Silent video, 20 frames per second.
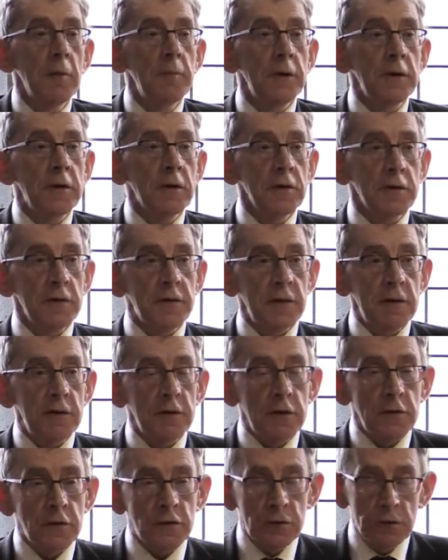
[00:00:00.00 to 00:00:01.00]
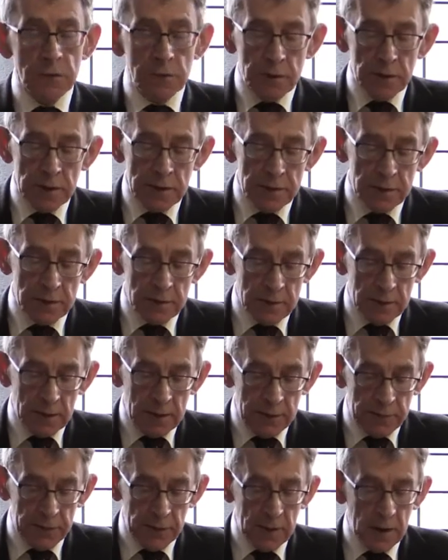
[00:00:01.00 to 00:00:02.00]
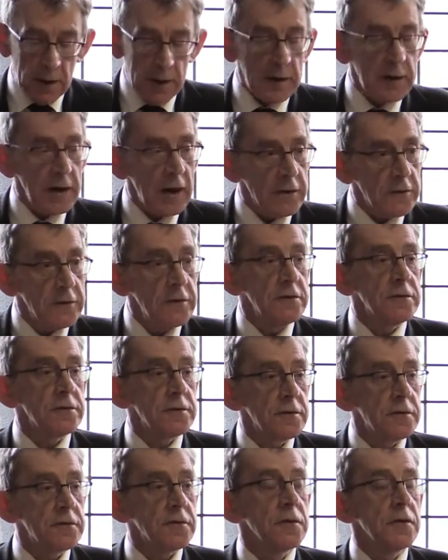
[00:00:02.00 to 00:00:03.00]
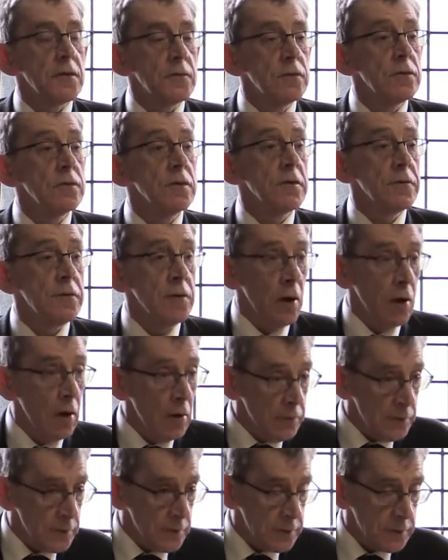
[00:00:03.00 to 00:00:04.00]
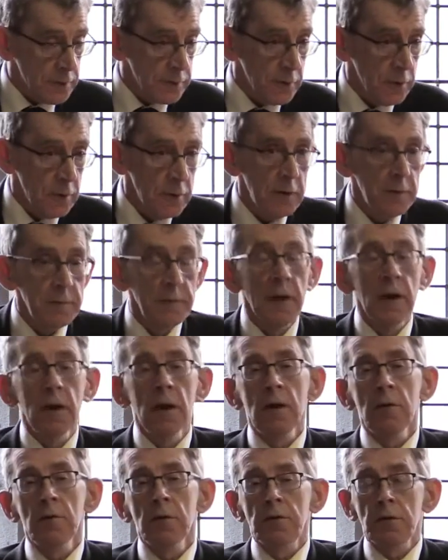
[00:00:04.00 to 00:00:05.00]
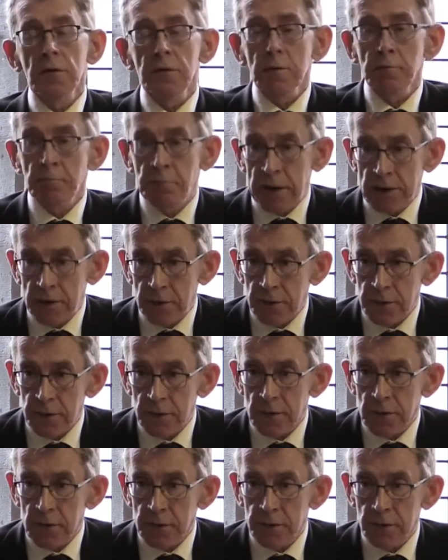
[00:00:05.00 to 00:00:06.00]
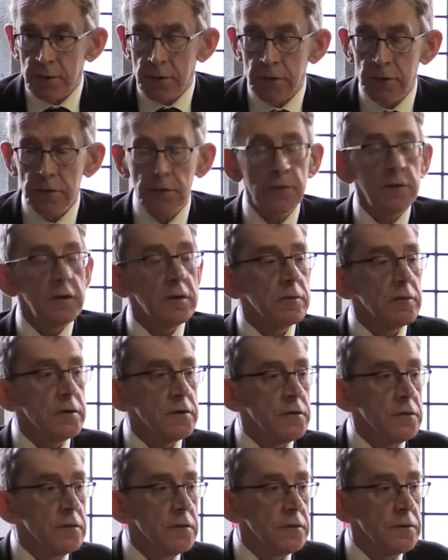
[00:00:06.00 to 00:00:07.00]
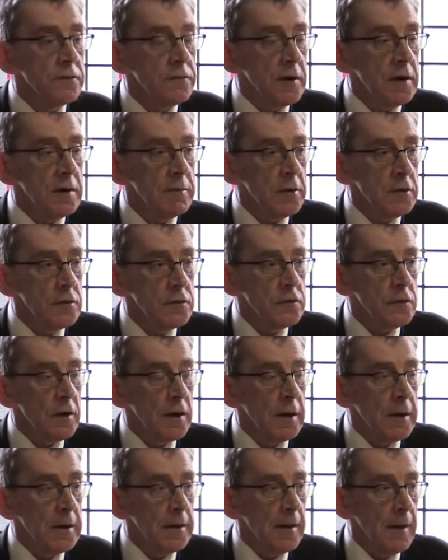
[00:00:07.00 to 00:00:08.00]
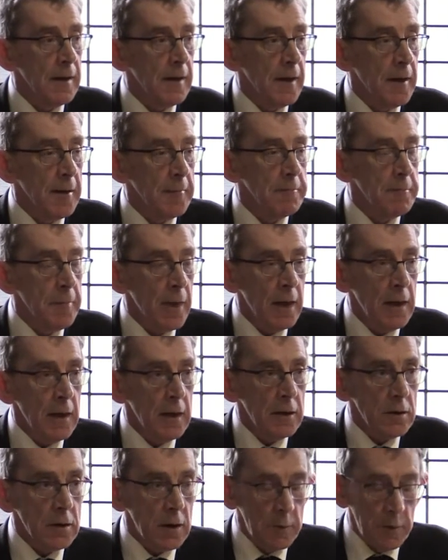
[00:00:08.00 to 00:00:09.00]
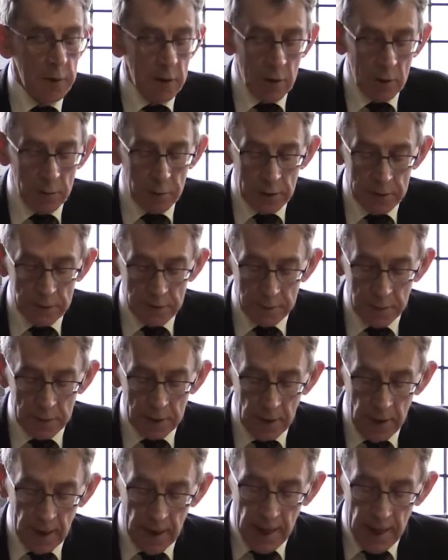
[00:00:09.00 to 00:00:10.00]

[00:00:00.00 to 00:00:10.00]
because they are ensuring, if you like, adherence to the rule of law, first of all, which is embedded in the Constitution and which is very much a common law principle.